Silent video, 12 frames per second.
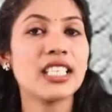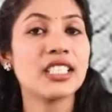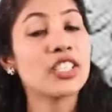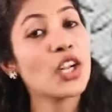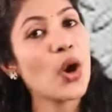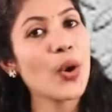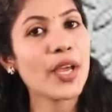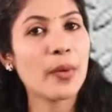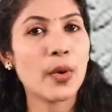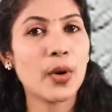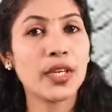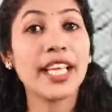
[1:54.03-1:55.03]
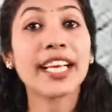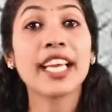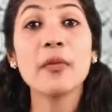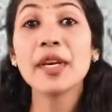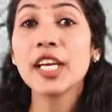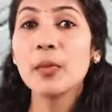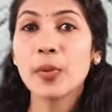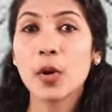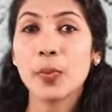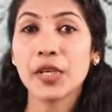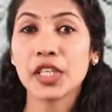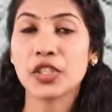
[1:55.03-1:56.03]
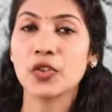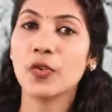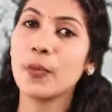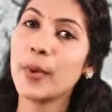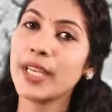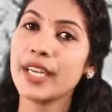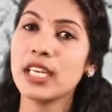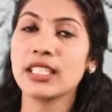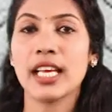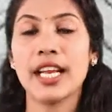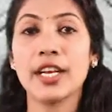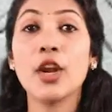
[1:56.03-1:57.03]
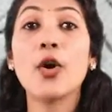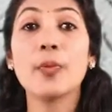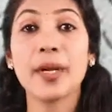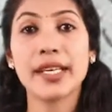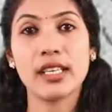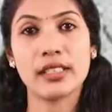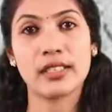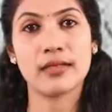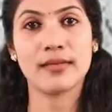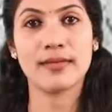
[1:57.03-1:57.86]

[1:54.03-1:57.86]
us know about the chemical properties of metals and non-metals.